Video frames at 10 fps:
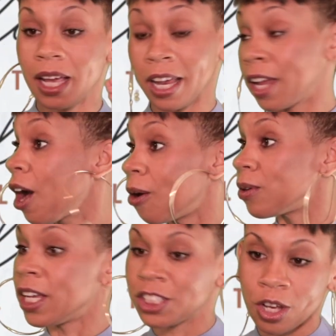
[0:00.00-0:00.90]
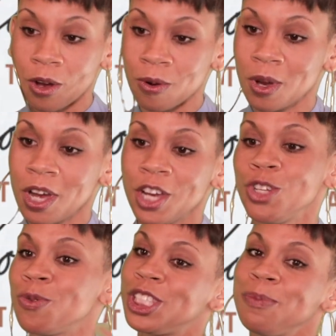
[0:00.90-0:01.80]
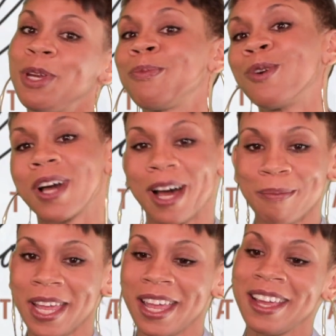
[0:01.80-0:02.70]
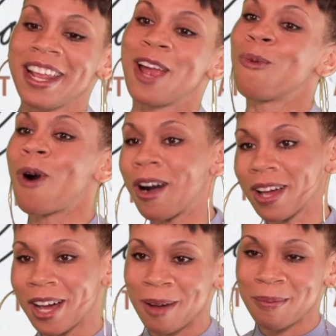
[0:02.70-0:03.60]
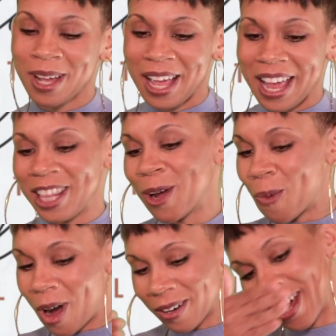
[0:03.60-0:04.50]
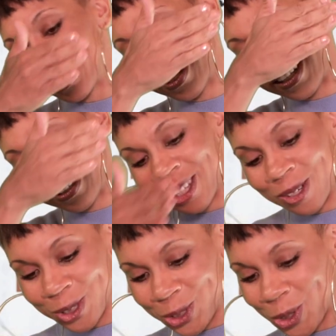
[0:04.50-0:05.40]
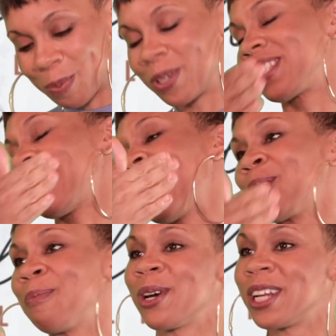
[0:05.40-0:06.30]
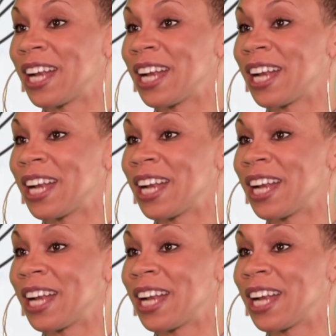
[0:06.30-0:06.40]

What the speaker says: And go. And so you would see people come in and walk up, and they'll walk down the little strip on the side of the building.